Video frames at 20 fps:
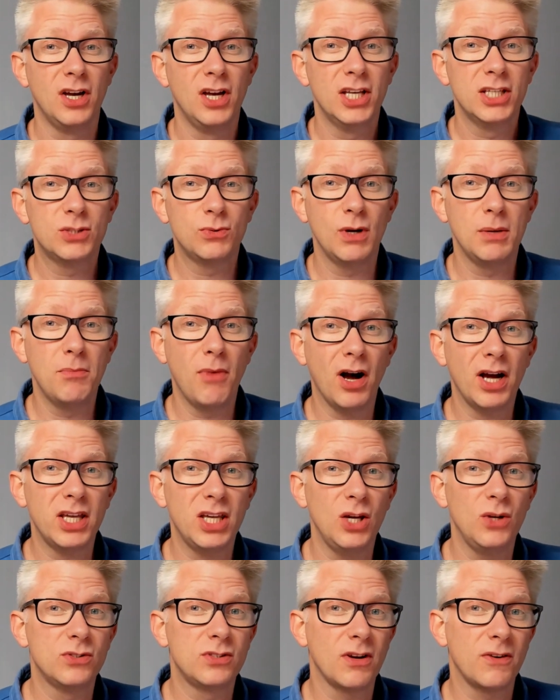So we might
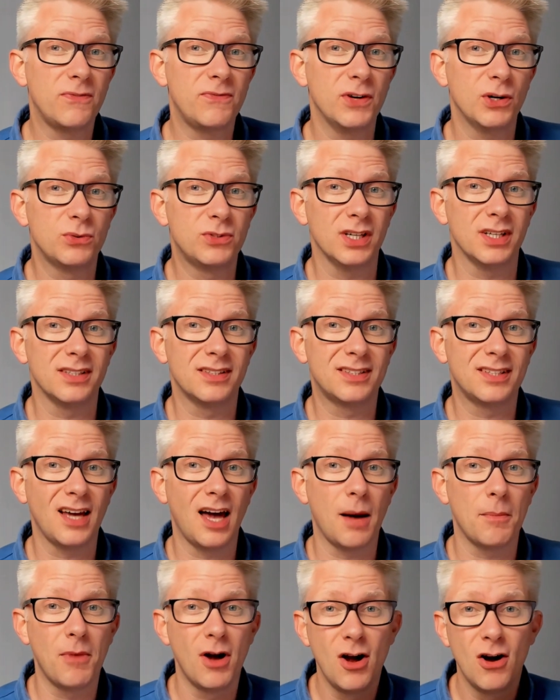use filter and
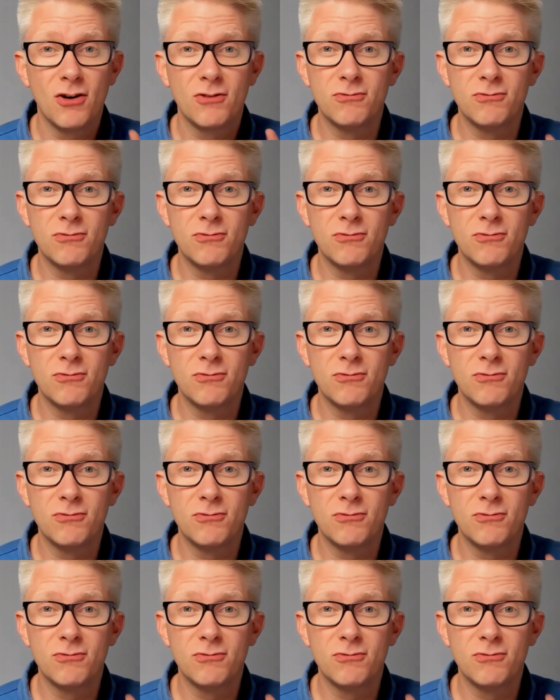sum